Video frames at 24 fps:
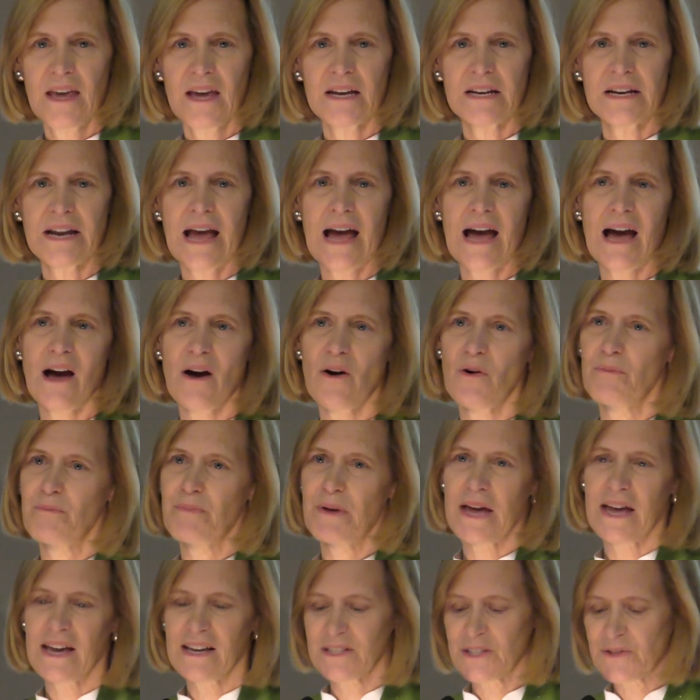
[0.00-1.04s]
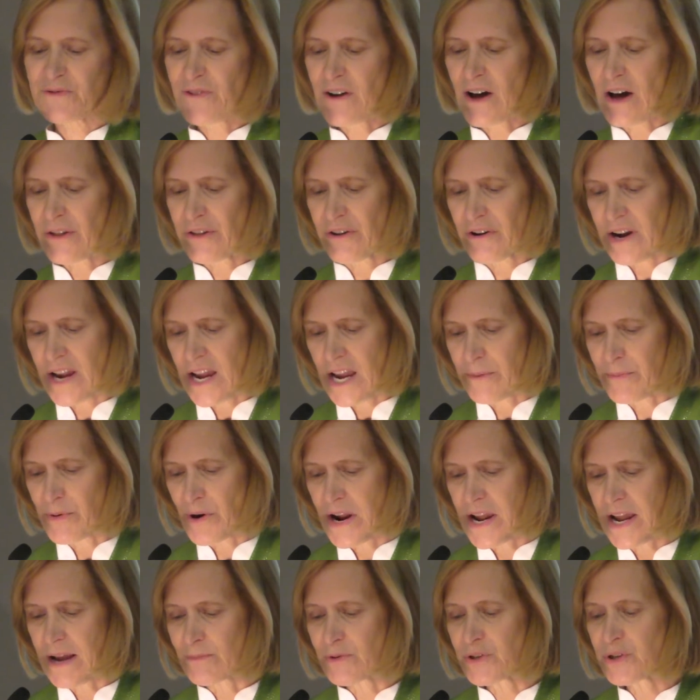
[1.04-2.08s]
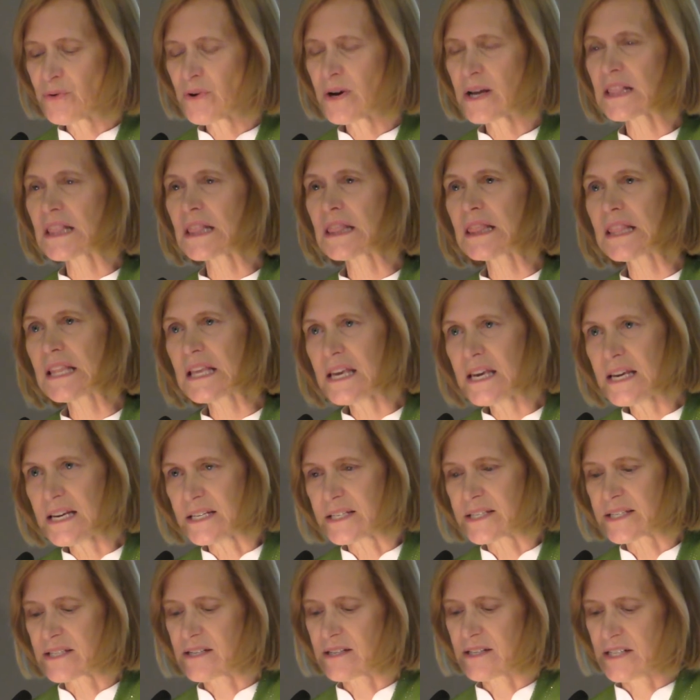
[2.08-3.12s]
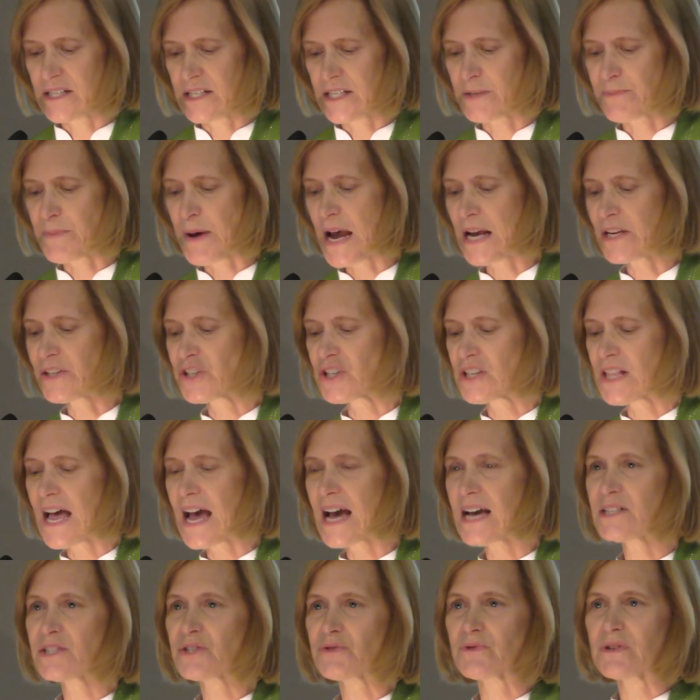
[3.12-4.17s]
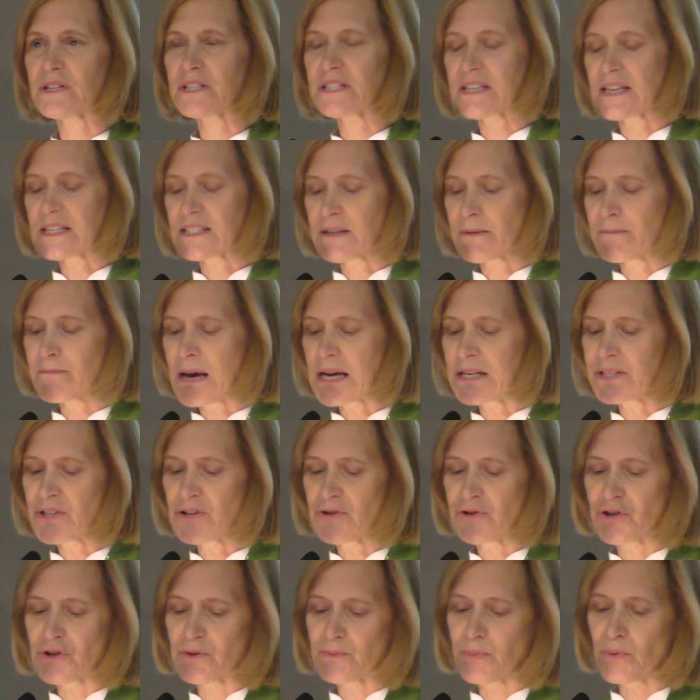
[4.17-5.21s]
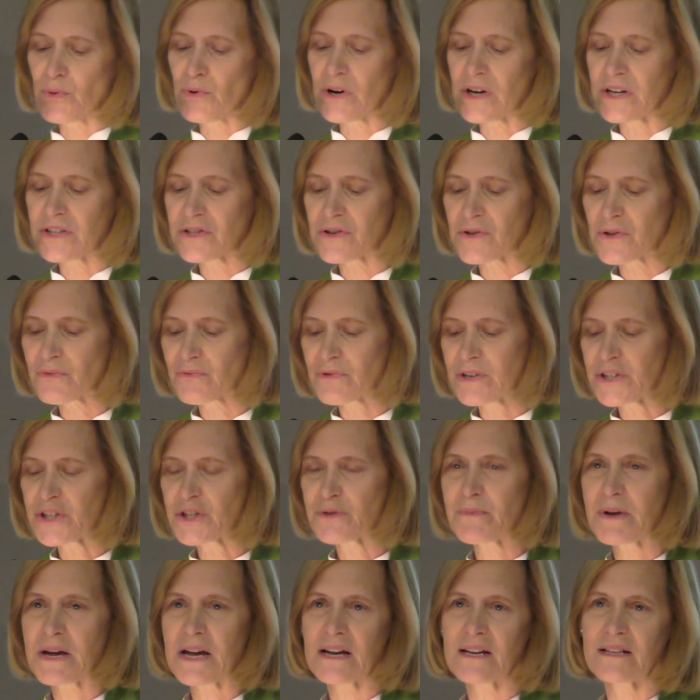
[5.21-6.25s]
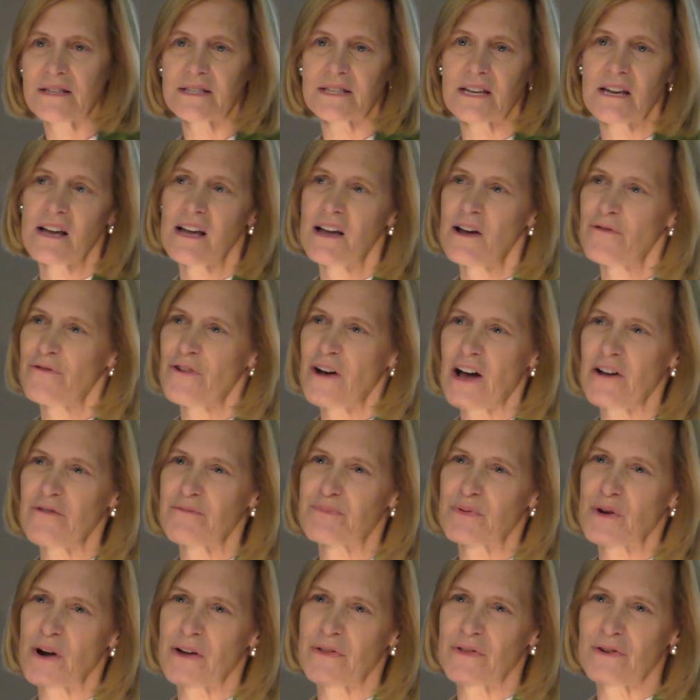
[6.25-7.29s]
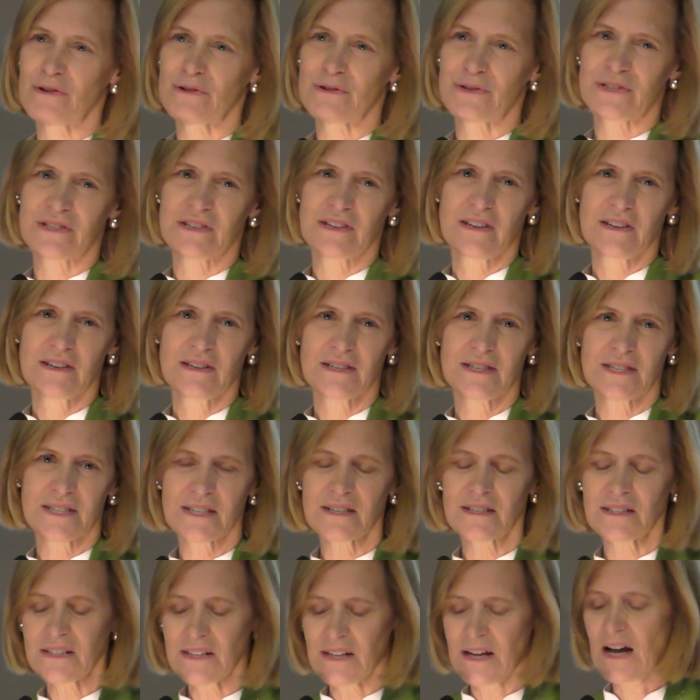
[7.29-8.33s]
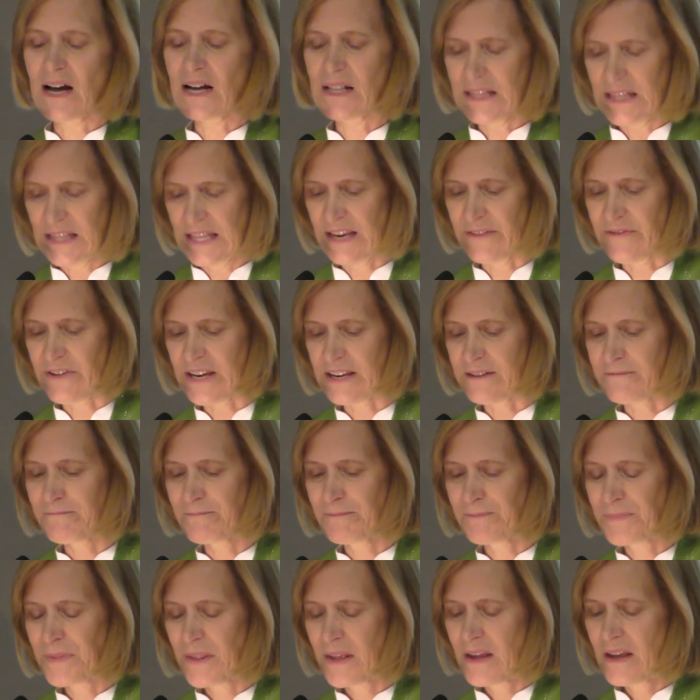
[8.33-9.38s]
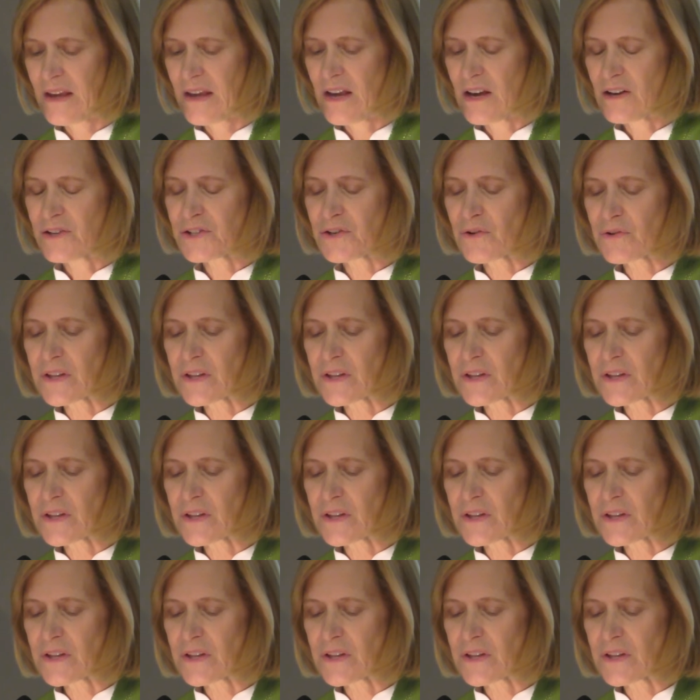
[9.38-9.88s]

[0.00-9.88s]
now begs Father Abraham to at least dispatch Lazarus as a messenger boy to the rich man's 5 brothers, still living, so